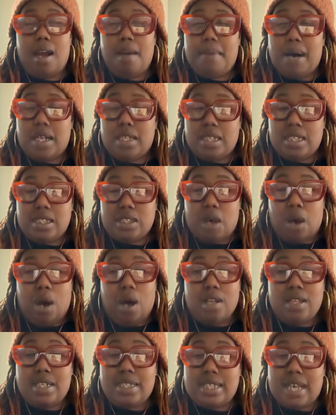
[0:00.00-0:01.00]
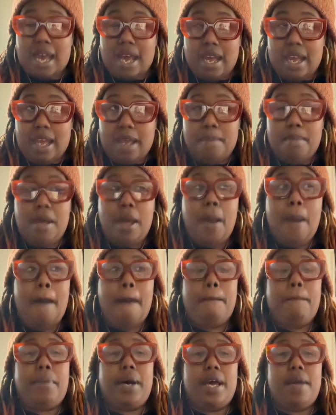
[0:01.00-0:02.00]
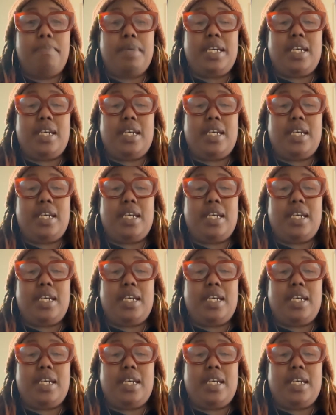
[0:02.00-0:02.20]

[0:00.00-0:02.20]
about this all the time. But